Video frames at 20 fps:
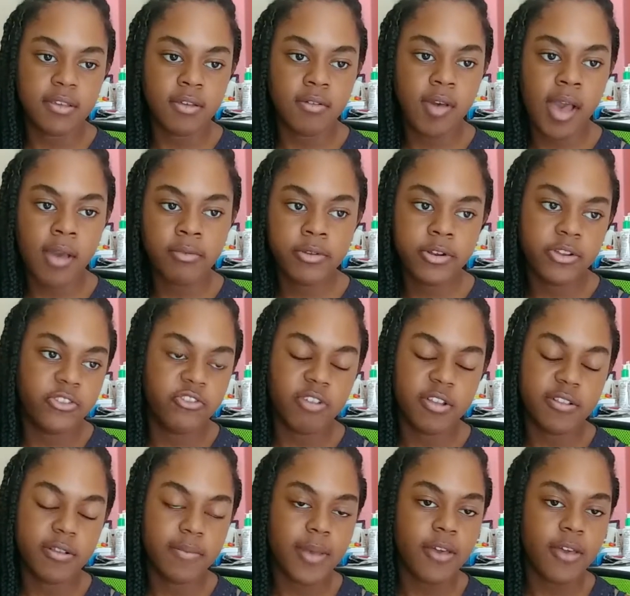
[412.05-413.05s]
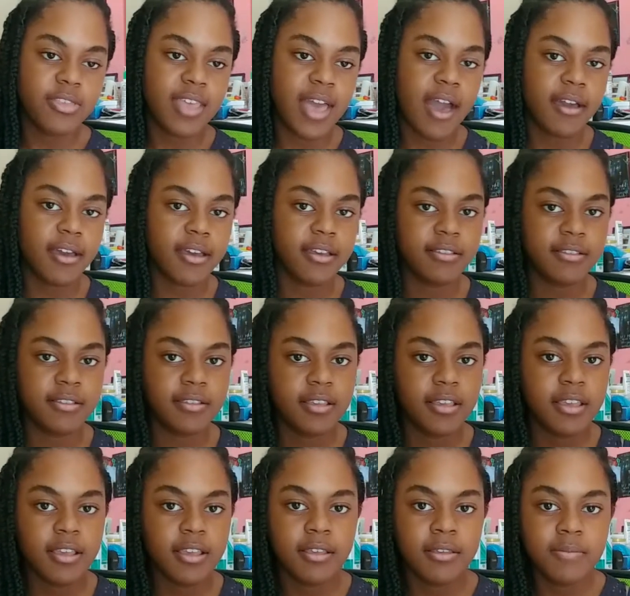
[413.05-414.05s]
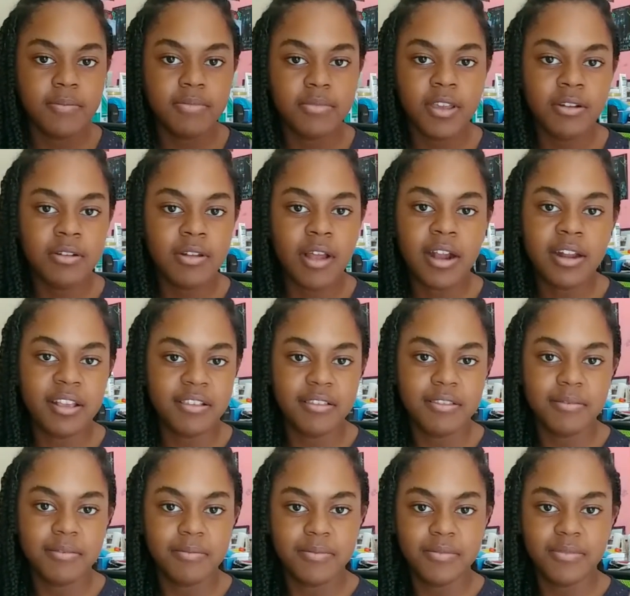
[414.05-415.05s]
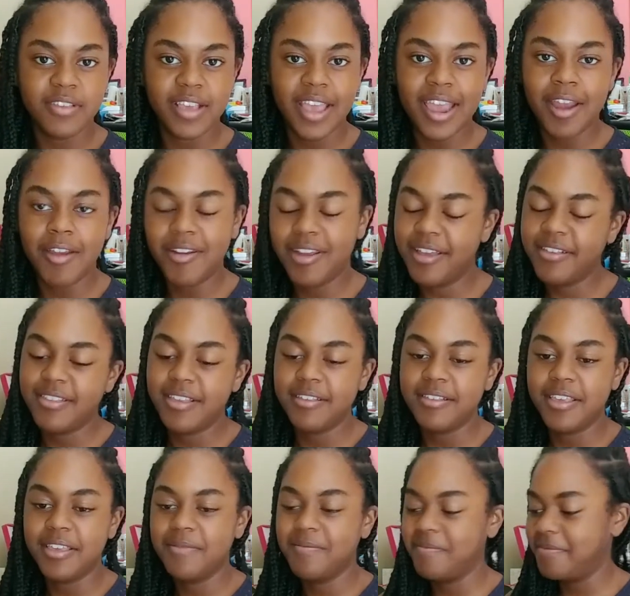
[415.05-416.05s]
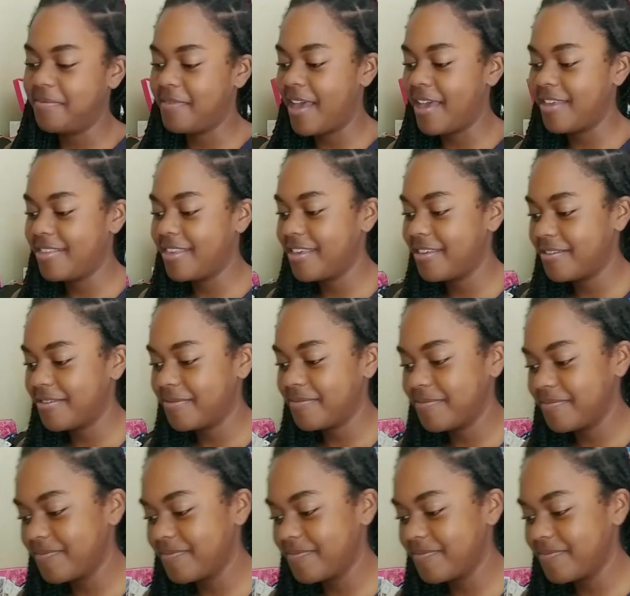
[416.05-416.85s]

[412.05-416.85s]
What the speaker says: So I wouldn't stress about that, because they're not as scary as they seem, I think.